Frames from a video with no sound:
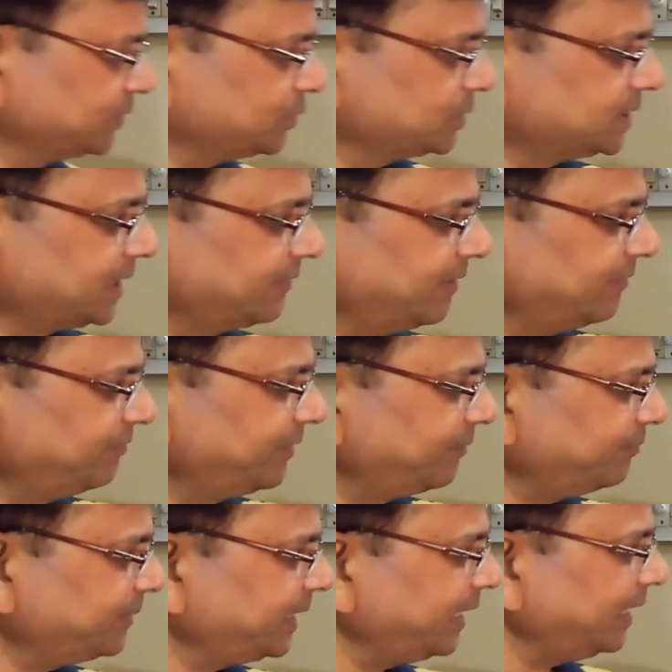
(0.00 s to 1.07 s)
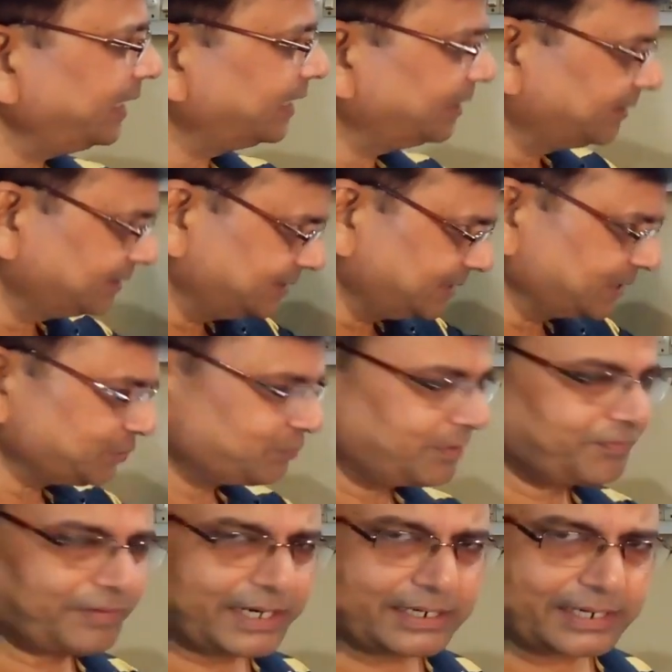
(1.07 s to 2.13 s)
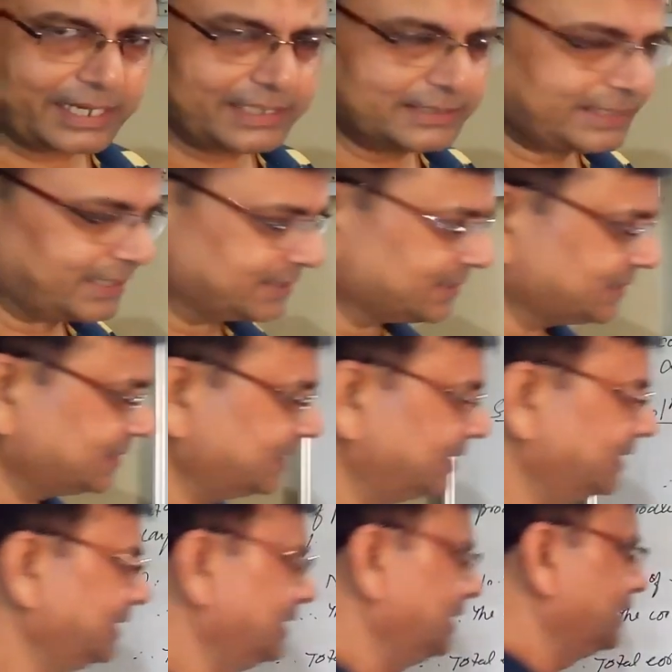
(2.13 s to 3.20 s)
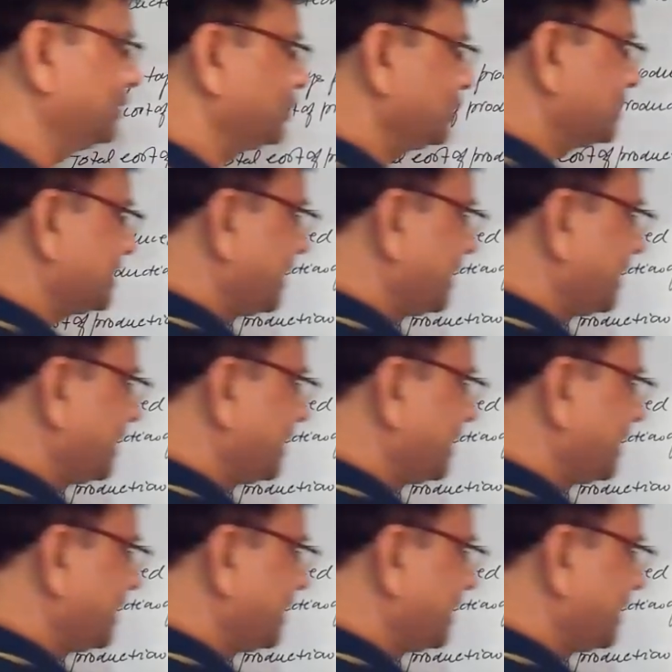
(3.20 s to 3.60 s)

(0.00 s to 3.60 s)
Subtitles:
So 750, just we factorize this. So